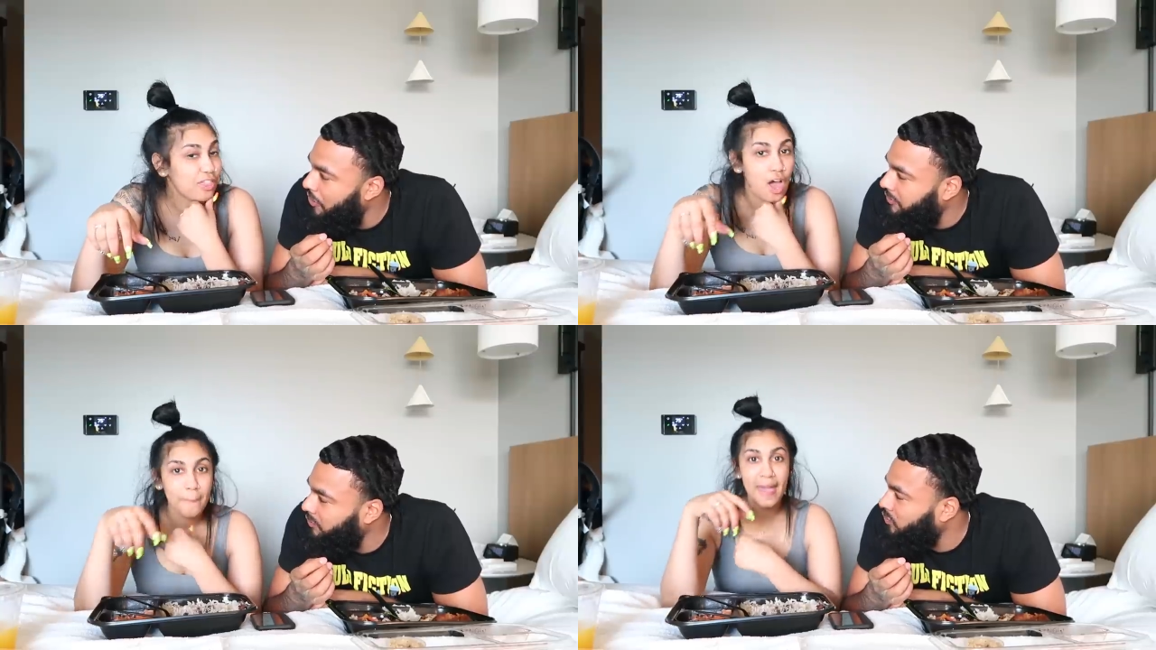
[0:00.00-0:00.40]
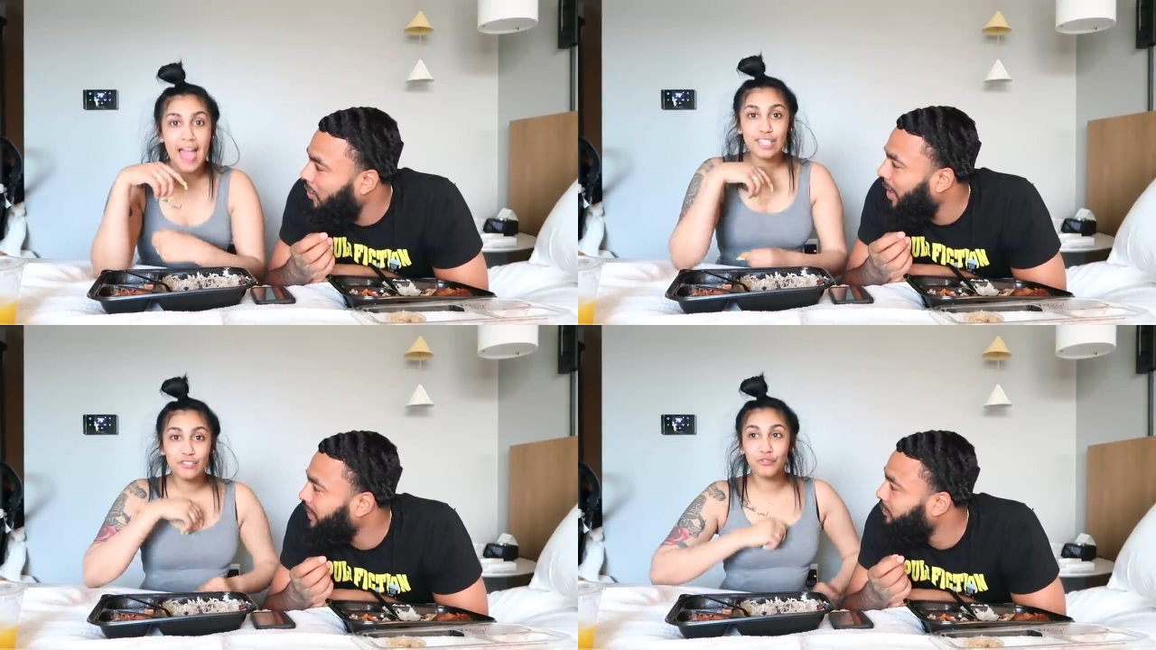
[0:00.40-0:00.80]
Speaker 1: I thought
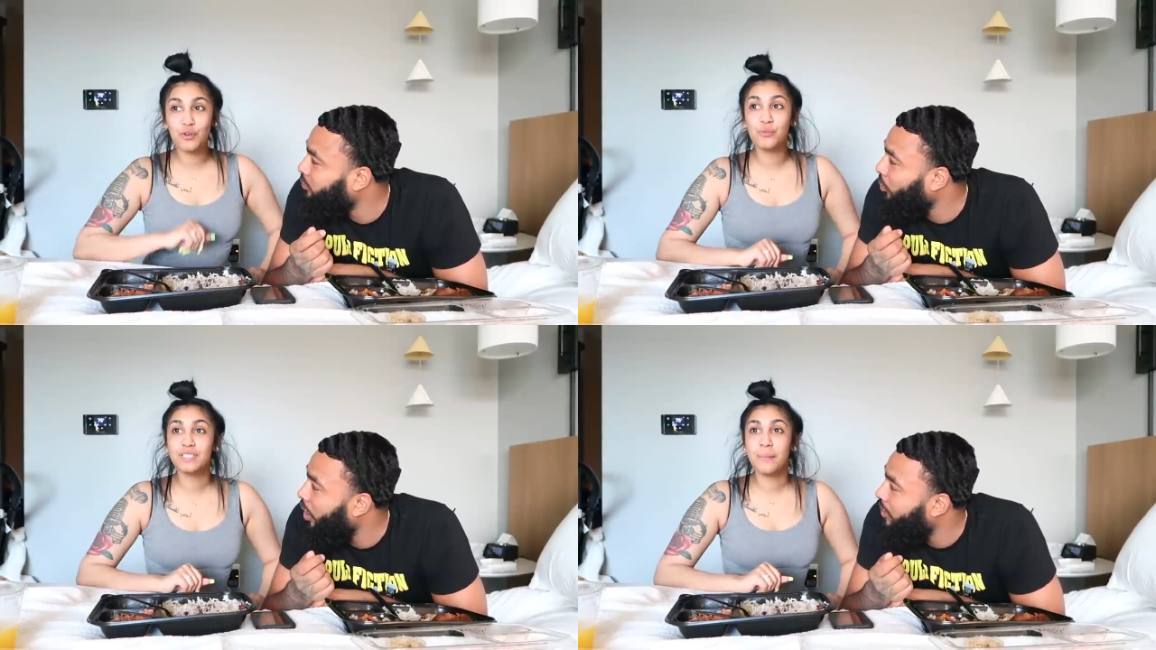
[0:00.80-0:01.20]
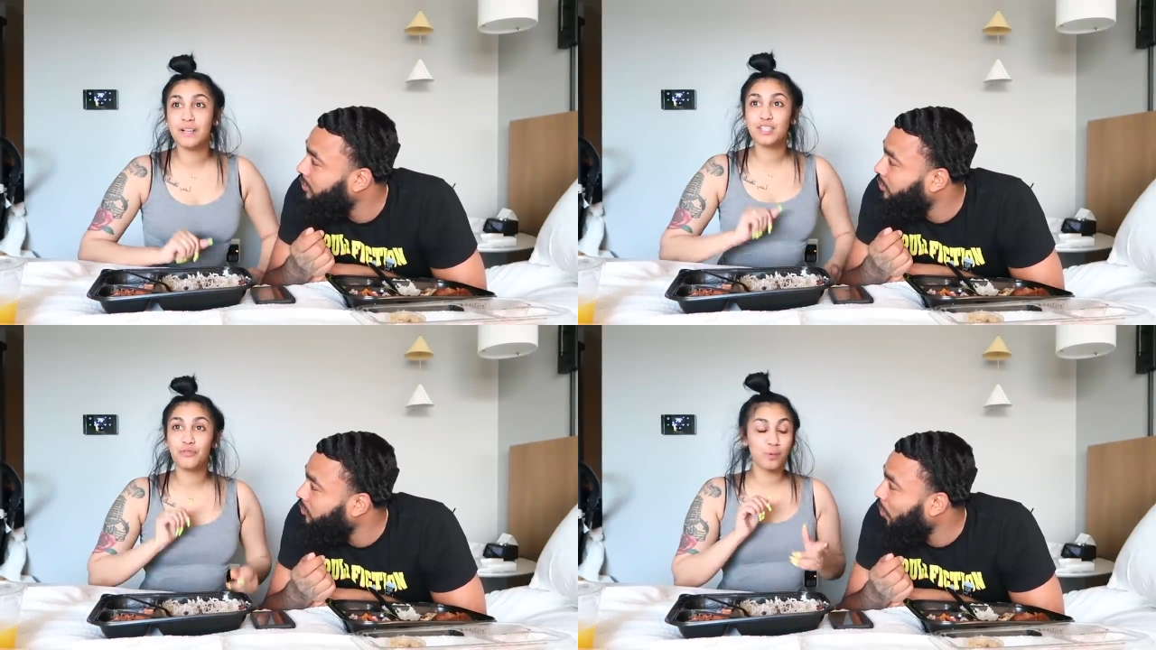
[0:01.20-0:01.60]
passion fruit was a
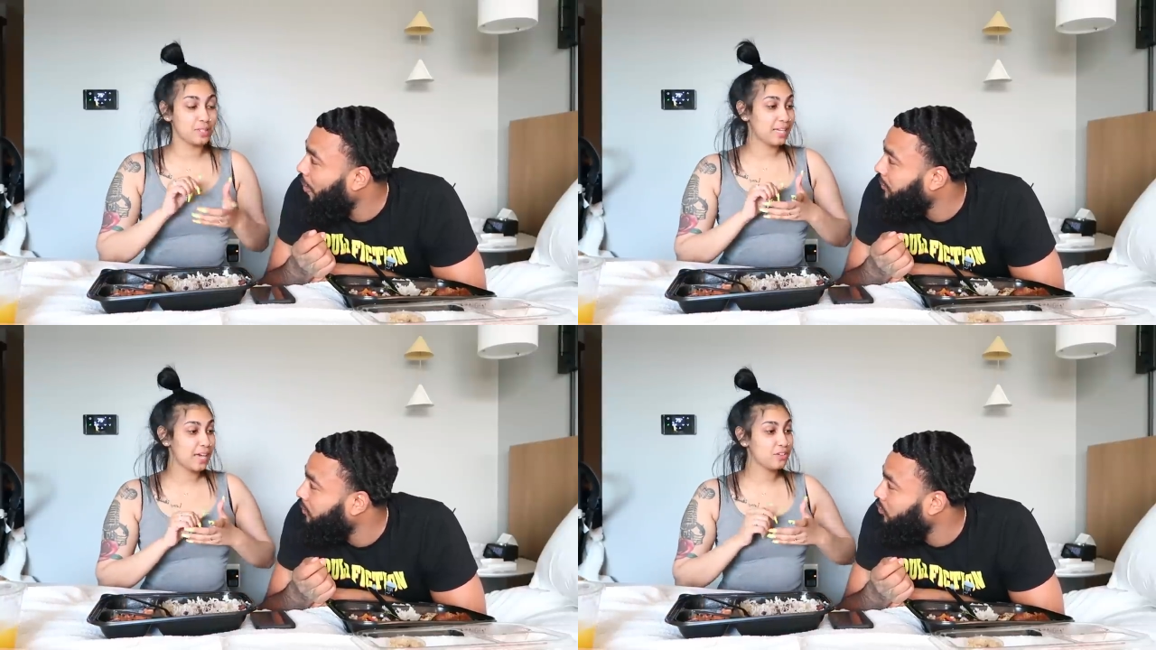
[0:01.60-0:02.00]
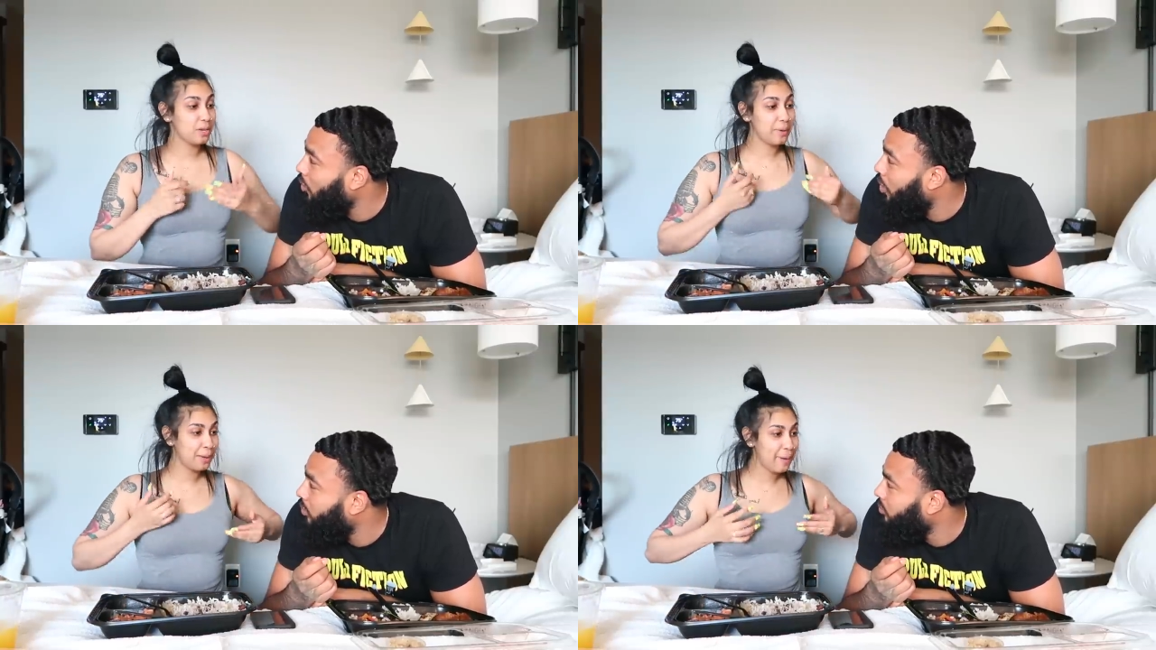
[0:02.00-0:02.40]
bunch of fruits together
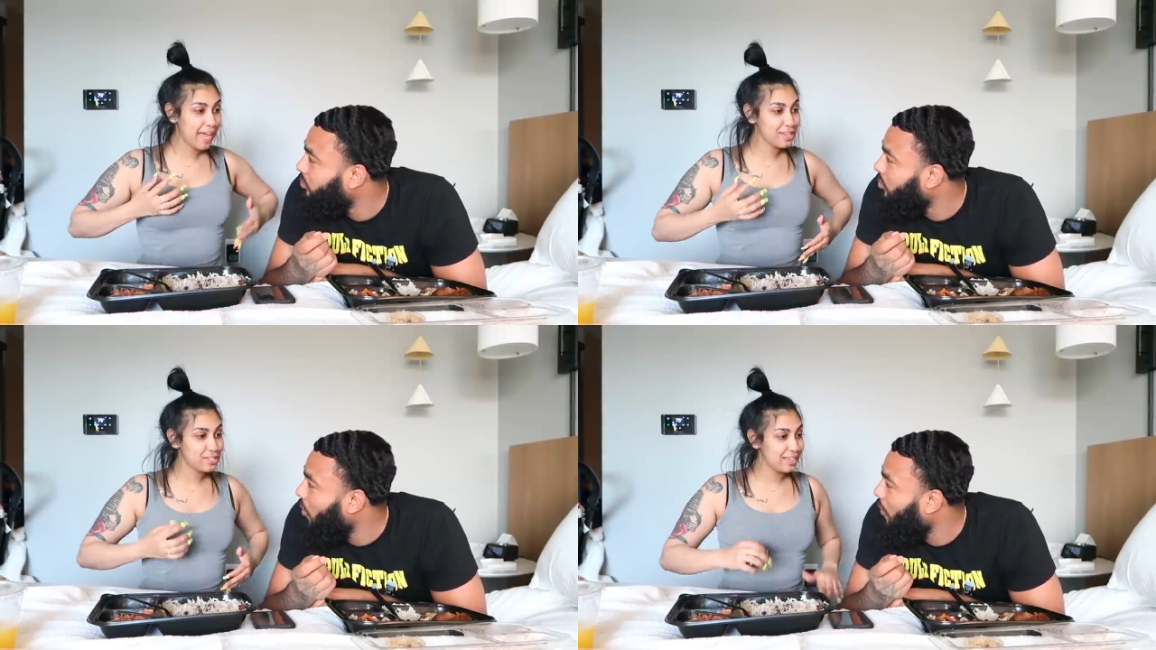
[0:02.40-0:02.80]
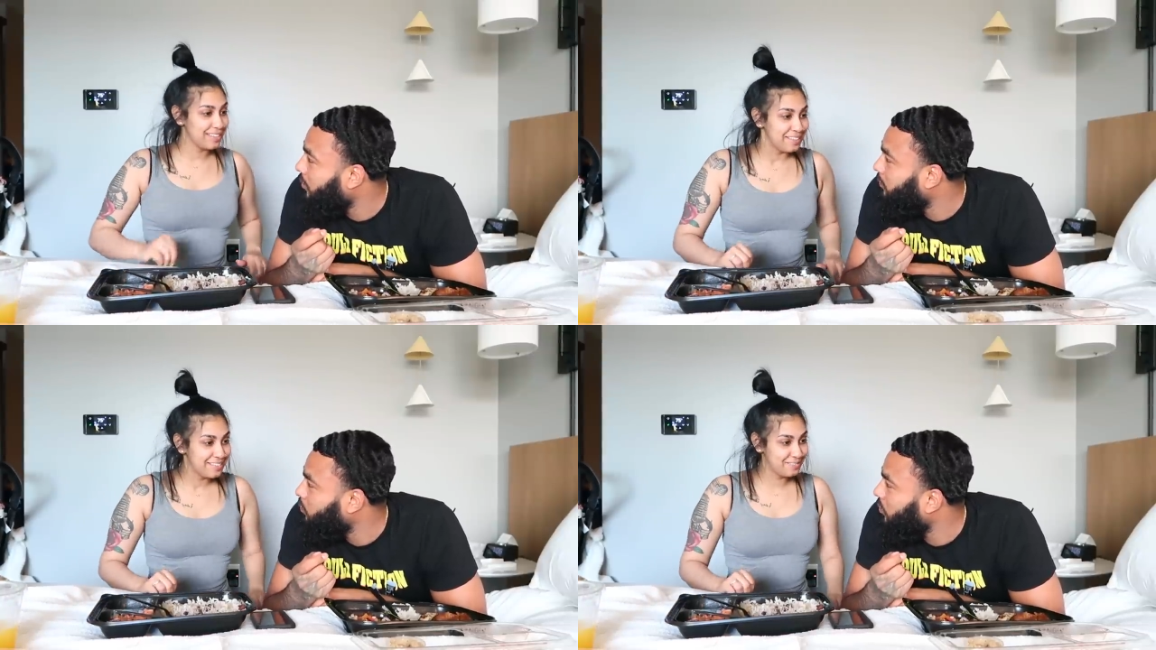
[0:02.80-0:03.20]
and made
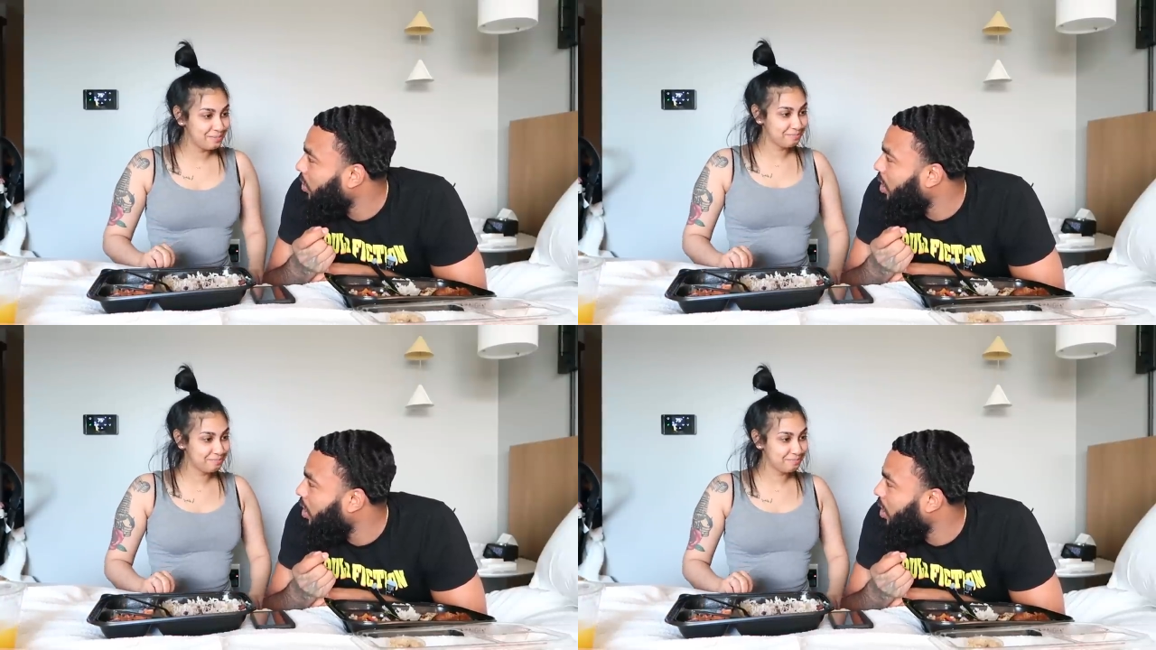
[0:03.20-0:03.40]
passion.